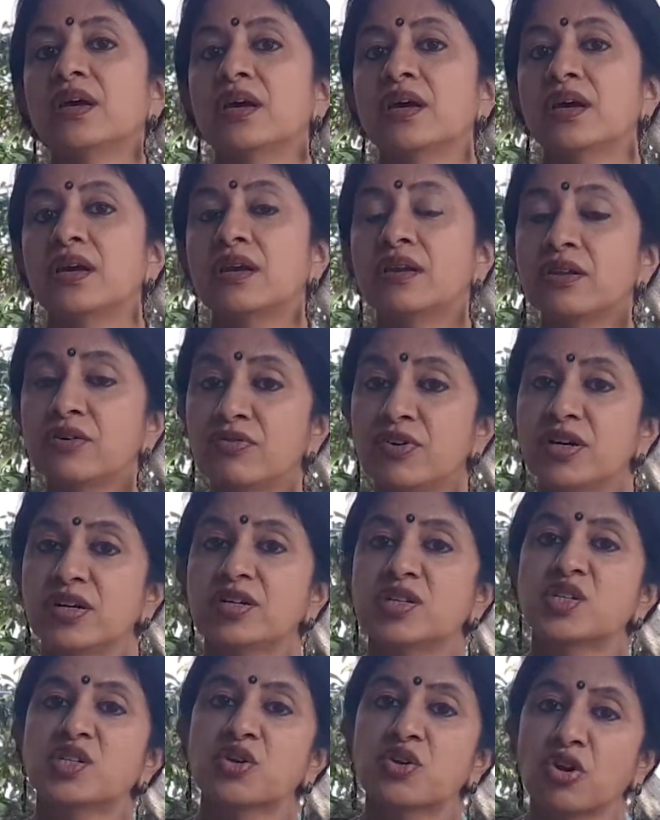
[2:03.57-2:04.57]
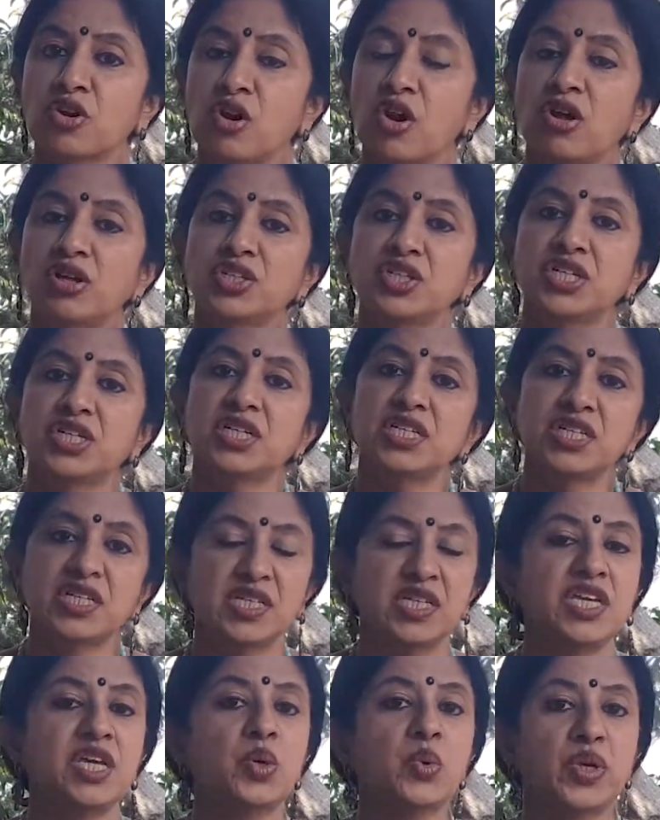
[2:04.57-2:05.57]
reverse chronological
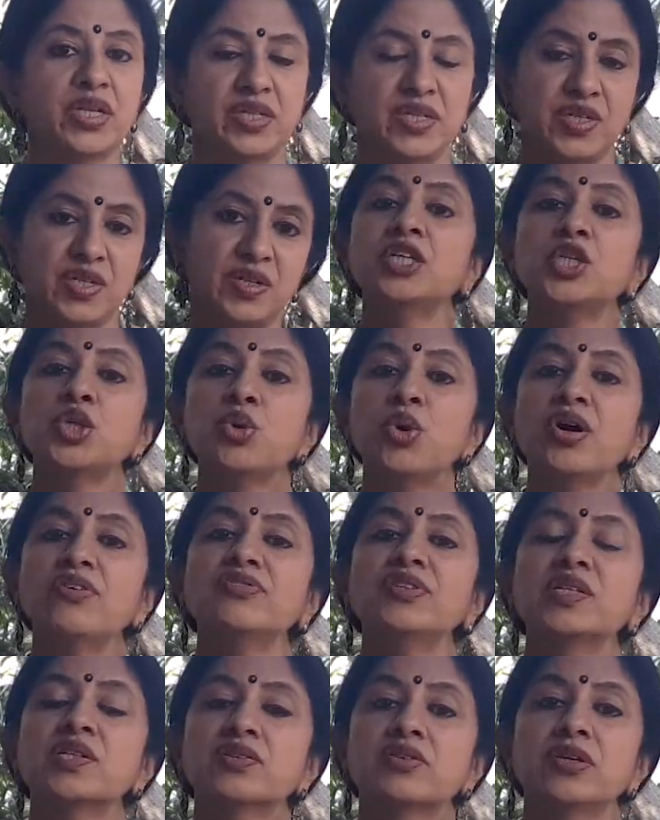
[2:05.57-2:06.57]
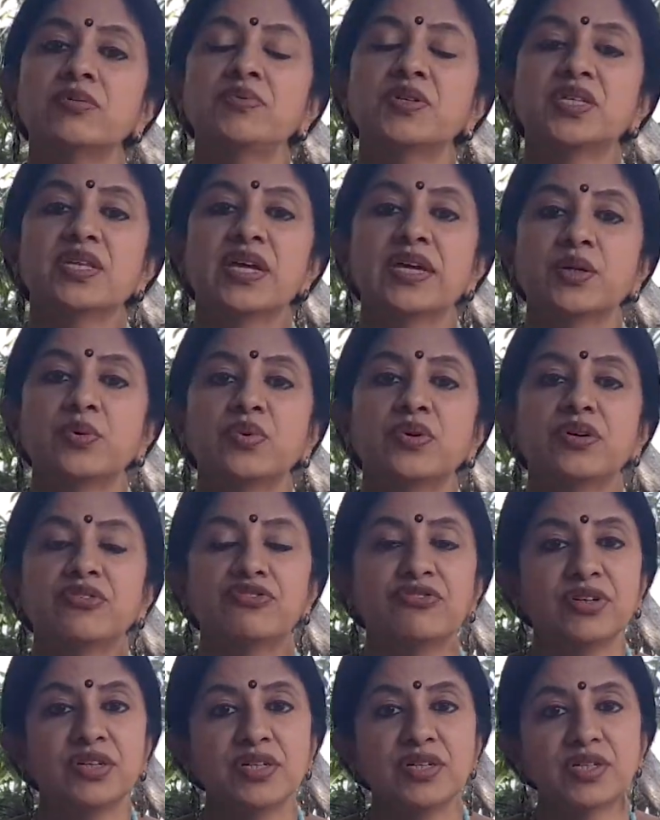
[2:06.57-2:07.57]
sequence. Two of the scripts that were
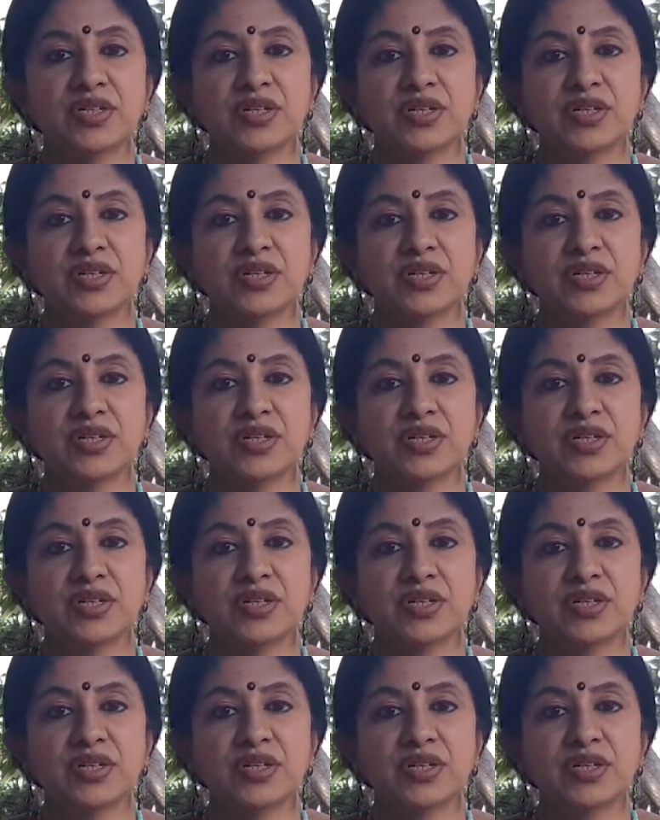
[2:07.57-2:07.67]
first